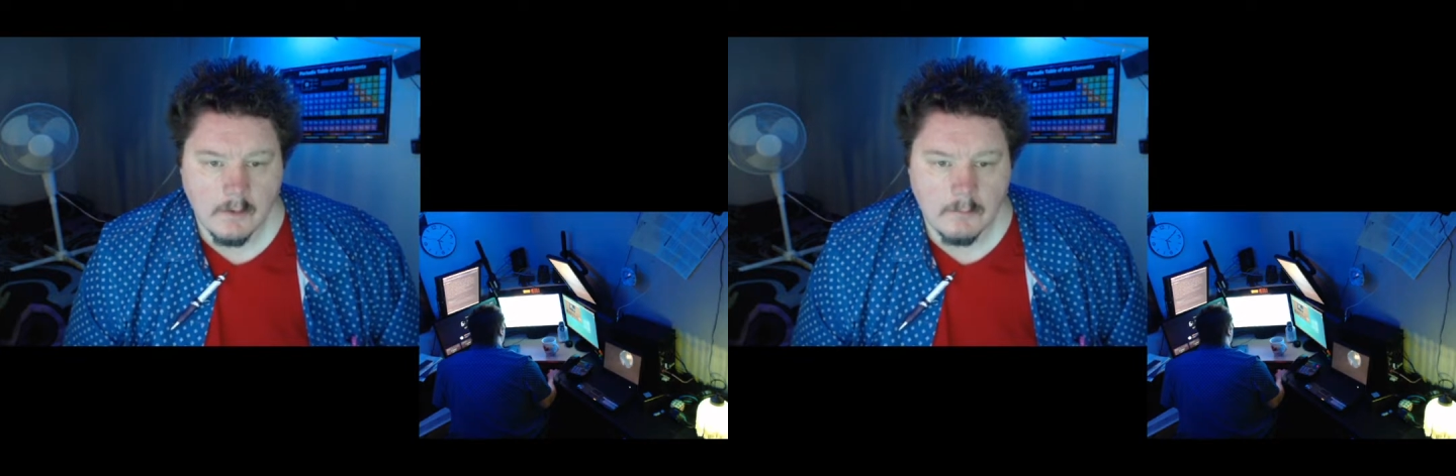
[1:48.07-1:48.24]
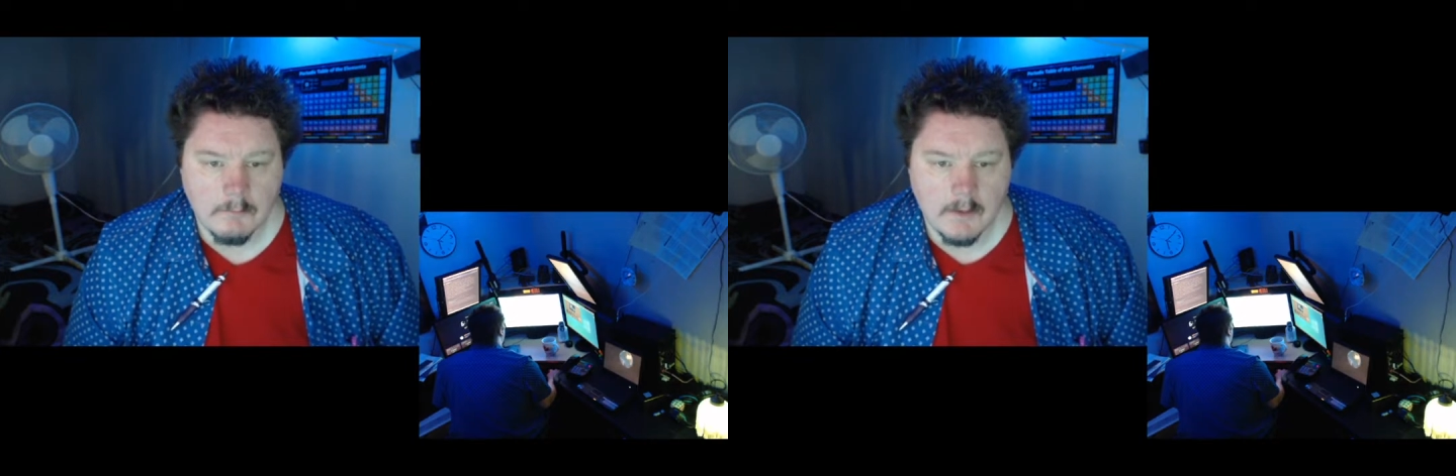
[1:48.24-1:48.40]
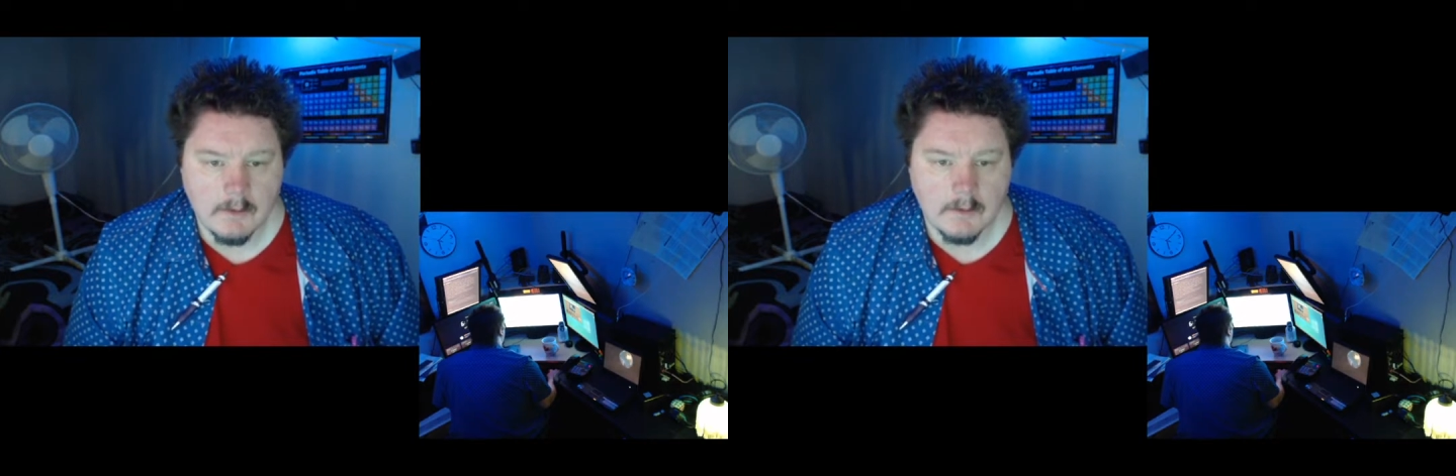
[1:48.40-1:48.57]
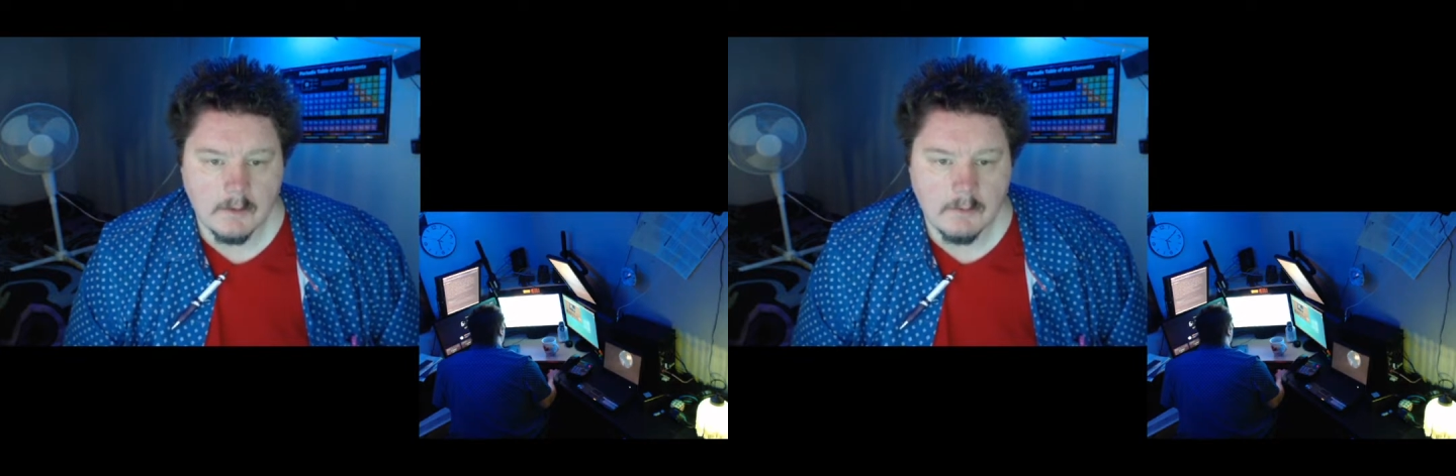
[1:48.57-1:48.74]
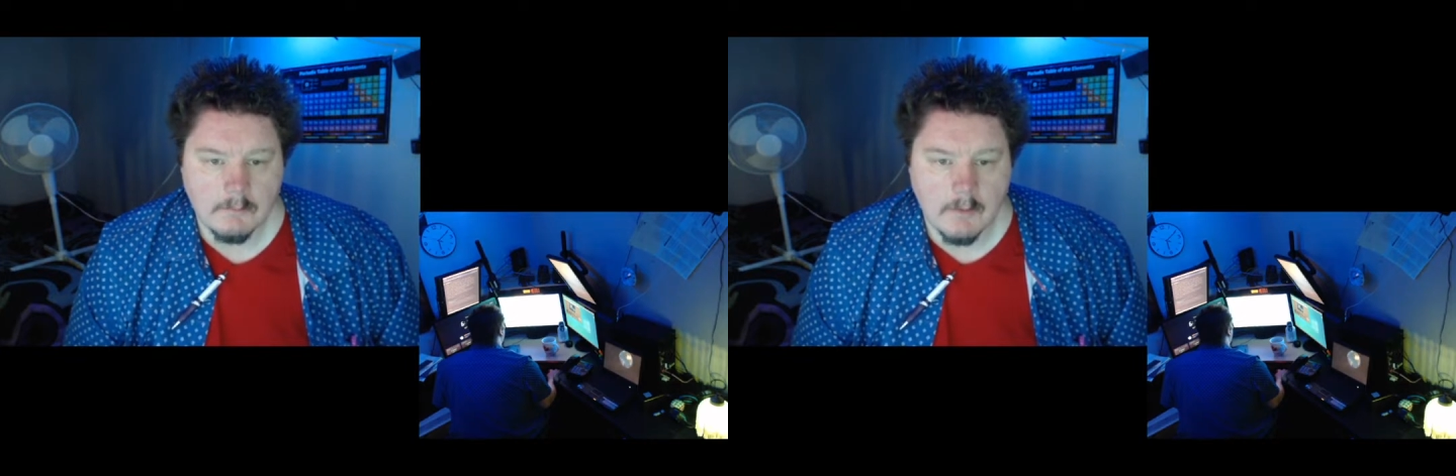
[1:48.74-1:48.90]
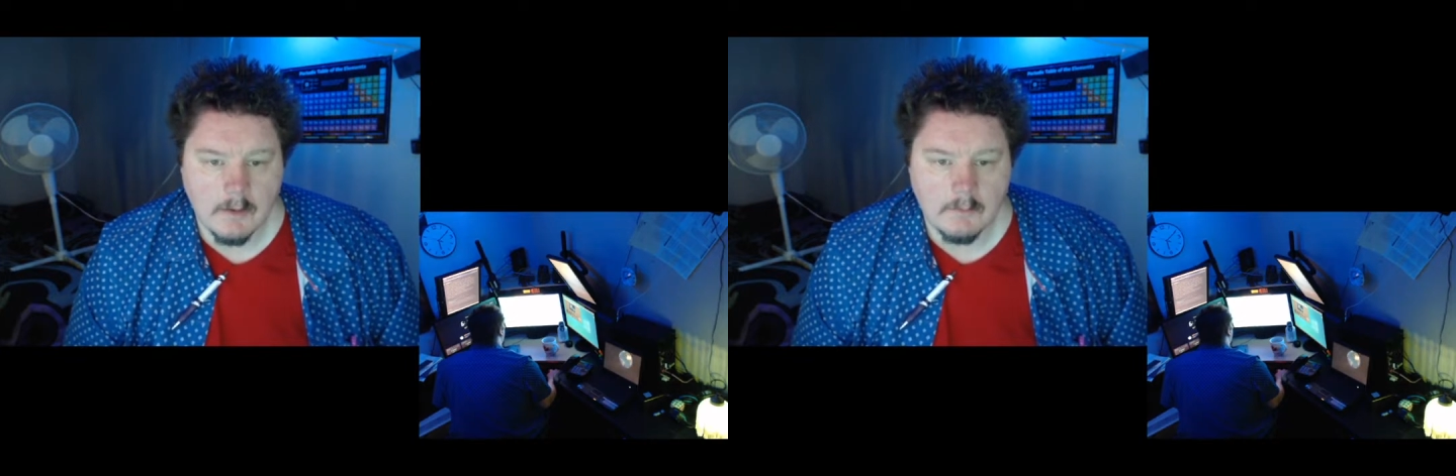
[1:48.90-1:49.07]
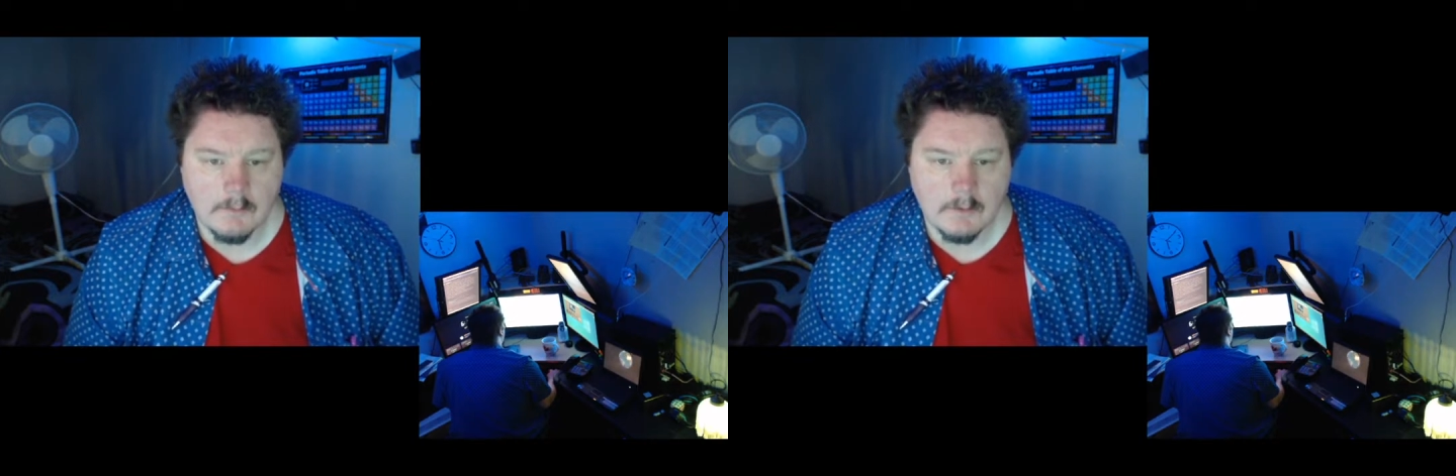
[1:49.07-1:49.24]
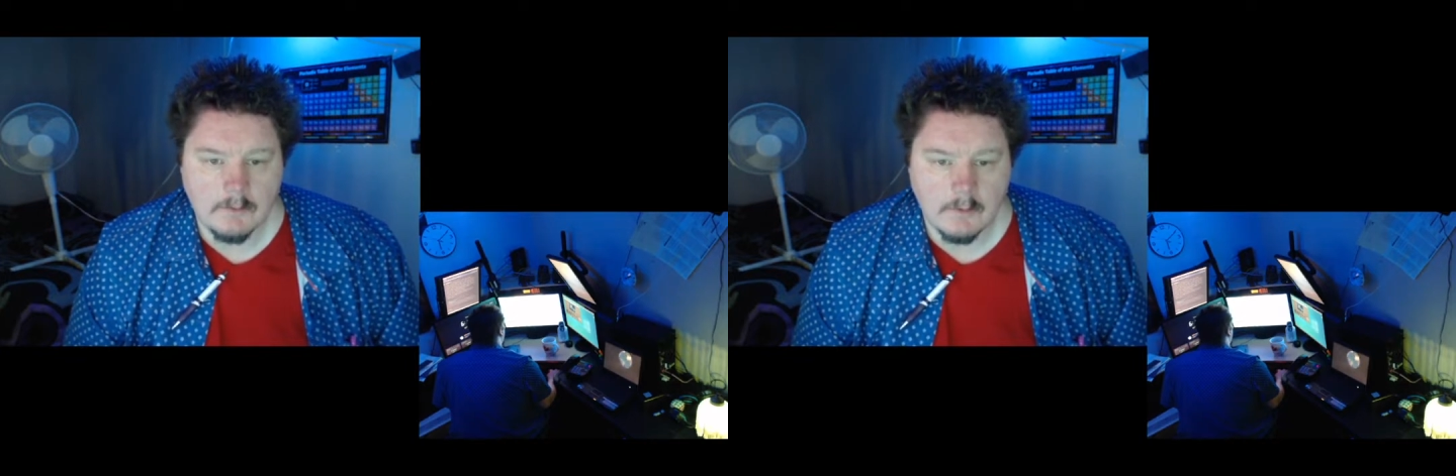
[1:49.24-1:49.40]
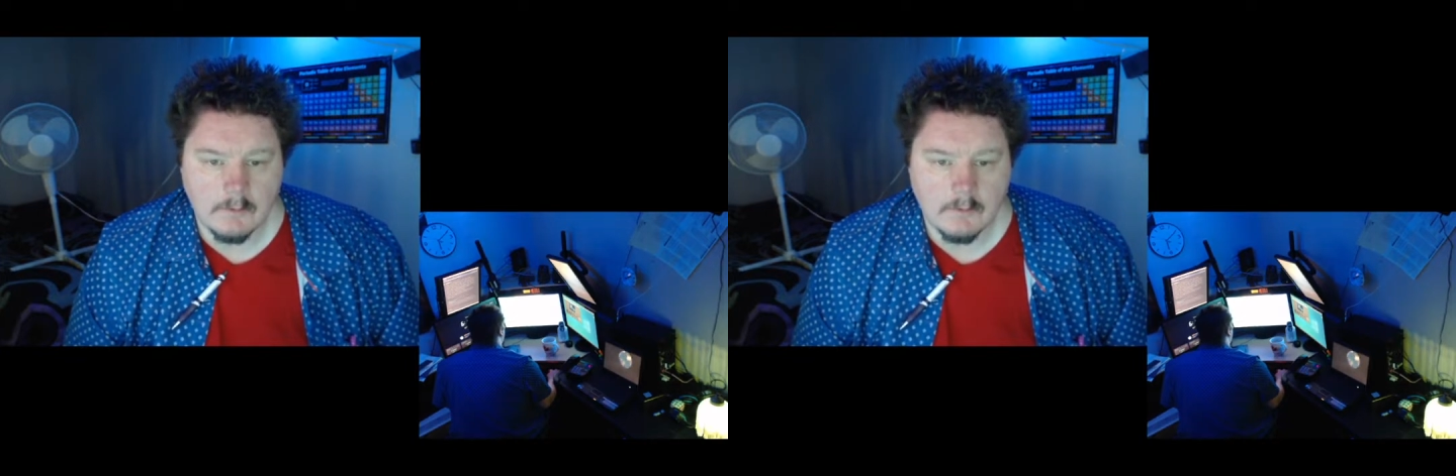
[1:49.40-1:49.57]
medically relevant
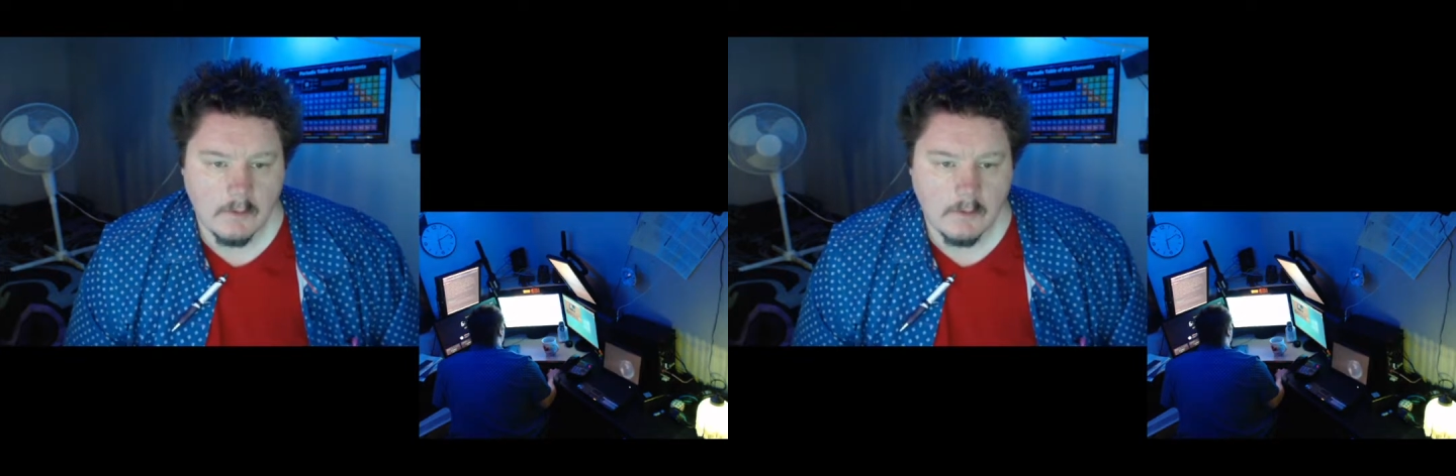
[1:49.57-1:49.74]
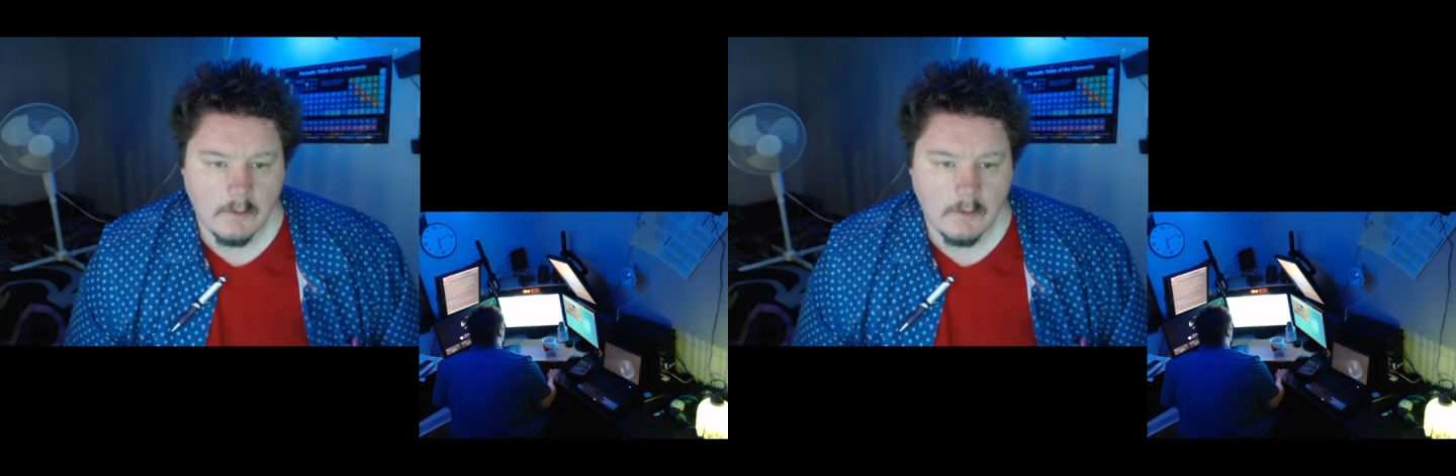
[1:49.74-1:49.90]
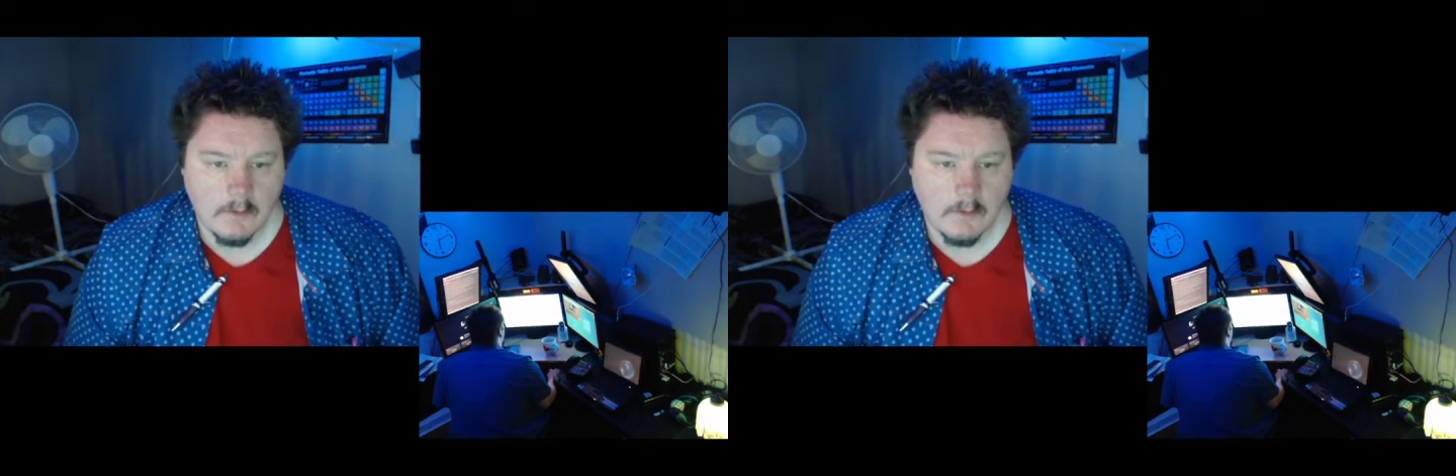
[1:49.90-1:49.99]
genes.